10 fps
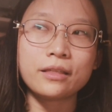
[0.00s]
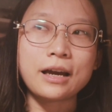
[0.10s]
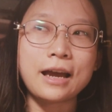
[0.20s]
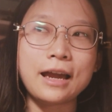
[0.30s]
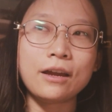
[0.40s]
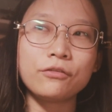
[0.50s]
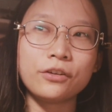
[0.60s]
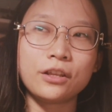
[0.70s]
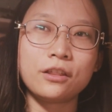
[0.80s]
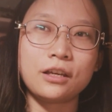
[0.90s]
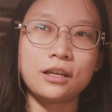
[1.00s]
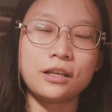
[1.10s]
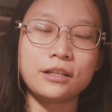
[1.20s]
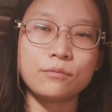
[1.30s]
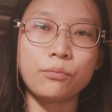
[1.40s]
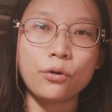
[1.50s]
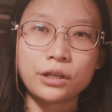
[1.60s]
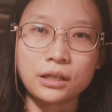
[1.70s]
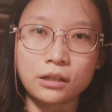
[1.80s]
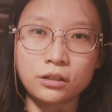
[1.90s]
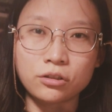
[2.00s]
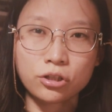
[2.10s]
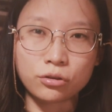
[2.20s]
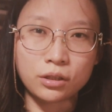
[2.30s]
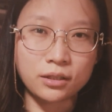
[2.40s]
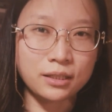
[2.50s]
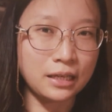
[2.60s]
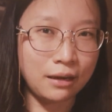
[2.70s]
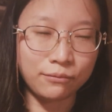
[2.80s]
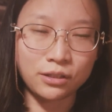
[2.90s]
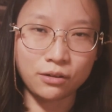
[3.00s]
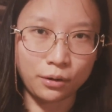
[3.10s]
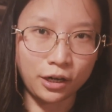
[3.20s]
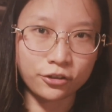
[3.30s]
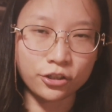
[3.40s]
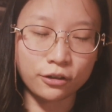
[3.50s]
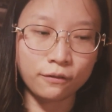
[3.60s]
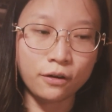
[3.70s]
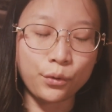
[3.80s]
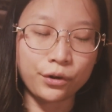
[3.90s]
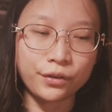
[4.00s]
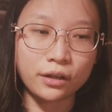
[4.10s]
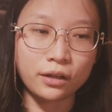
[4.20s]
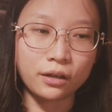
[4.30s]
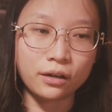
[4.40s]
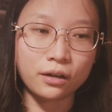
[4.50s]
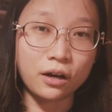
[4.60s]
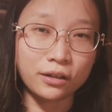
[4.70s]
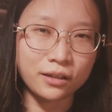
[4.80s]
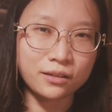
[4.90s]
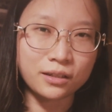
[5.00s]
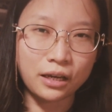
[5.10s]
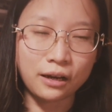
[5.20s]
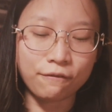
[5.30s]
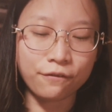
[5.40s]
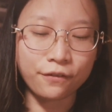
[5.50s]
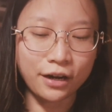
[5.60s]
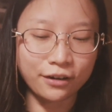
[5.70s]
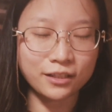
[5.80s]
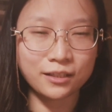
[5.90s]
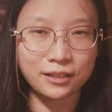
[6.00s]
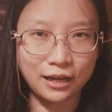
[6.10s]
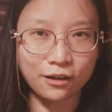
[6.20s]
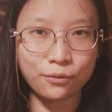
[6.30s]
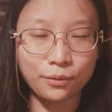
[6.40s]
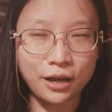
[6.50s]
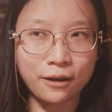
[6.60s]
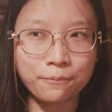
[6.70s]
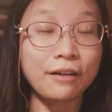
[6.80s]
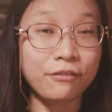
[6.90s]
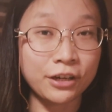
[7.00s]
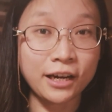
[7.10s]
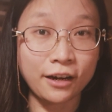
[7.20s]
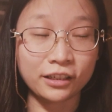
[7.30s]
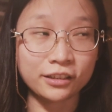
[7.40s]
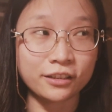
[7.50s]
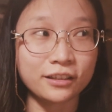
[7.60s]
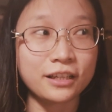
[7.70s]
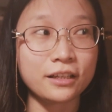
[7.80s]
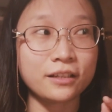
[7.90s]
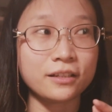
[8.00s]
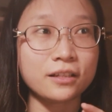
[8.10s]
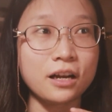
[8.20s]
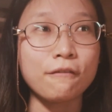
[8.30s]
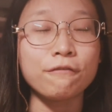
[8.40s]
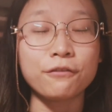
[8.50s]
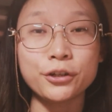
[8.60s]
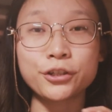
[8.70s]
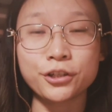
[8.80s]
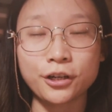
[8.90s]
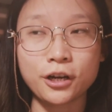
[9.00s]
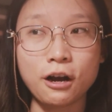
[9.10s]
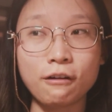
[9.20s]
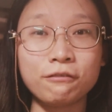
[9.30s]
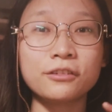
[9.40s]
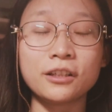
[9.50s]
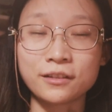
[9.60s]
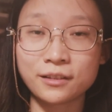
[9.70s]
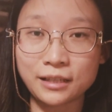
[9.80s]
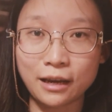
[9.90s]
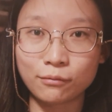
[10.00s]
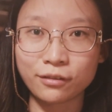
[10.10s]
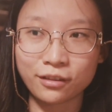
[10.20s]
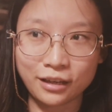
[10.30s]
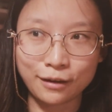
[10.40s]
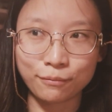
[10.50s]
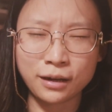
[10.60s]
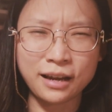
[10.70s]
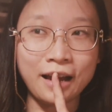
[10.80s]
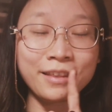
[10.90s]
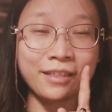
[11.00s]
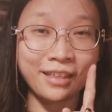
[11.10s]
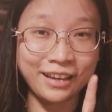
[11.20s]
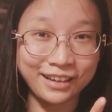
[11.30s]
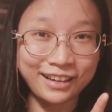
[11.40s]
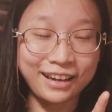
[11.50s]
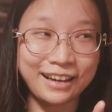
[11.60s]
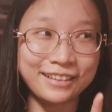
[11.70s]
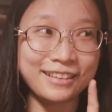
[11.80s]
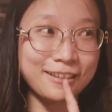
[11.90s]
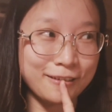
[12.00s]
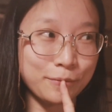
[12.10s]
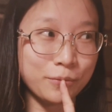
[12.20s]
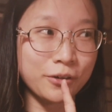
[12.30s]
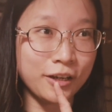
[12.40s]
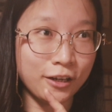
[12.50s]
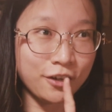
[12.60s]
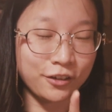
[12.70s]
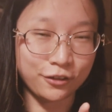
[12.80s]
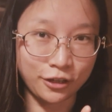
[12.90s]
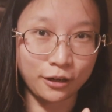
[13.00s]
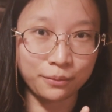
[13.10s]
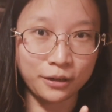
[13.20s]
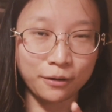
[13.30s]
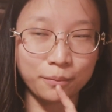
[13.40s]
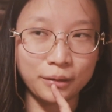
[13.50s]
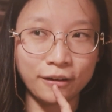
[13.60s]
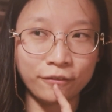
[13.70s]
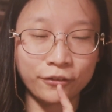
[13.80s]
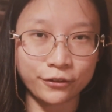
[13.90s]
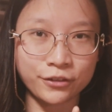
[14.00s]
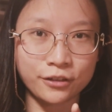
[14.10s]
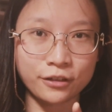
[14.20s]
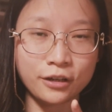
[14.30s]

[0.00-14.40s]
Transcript: that everything is pointing to the same direction for the audience in a very subtle way. Every character is a version of the same theme. I think I did a pretty good job on my first